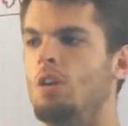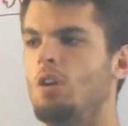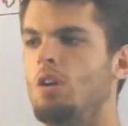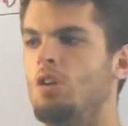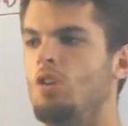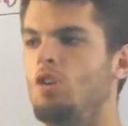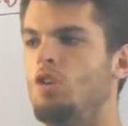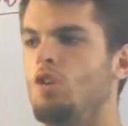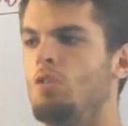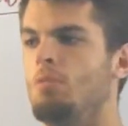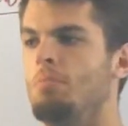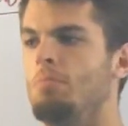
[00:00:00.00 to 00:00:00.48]

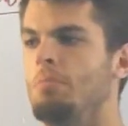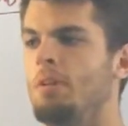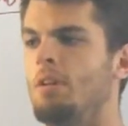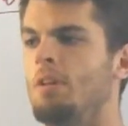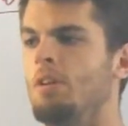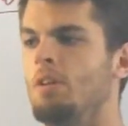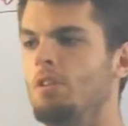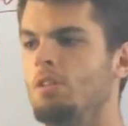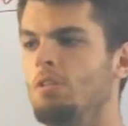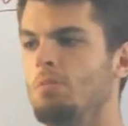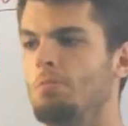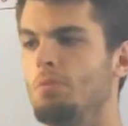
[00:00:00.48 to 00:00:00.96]
your ability
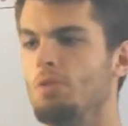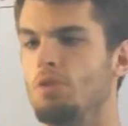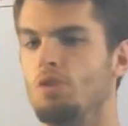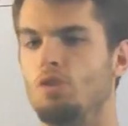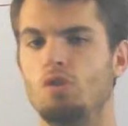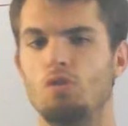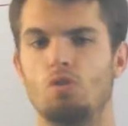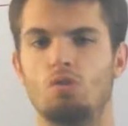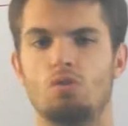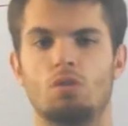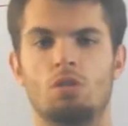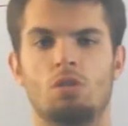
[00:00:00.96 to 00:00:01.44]
to
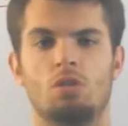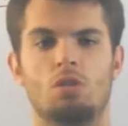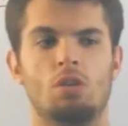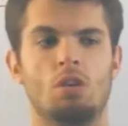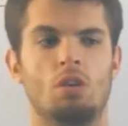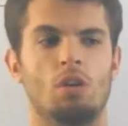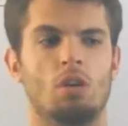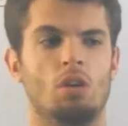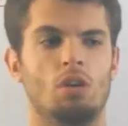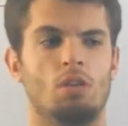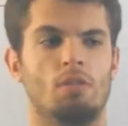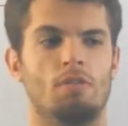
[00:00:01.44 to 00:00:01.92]
produce
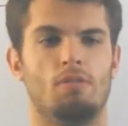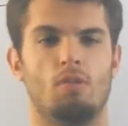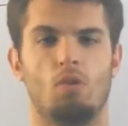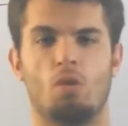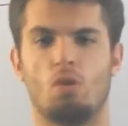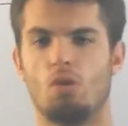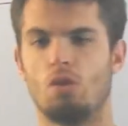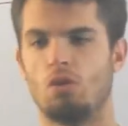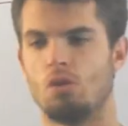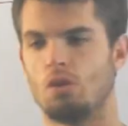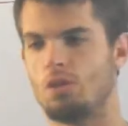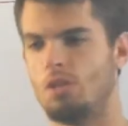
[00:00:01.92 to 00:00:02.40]

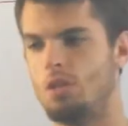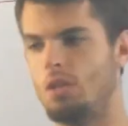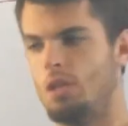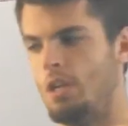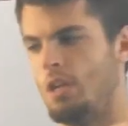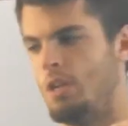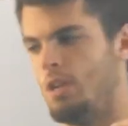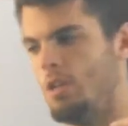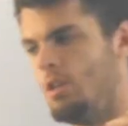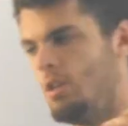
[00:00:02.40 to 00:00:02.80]
force and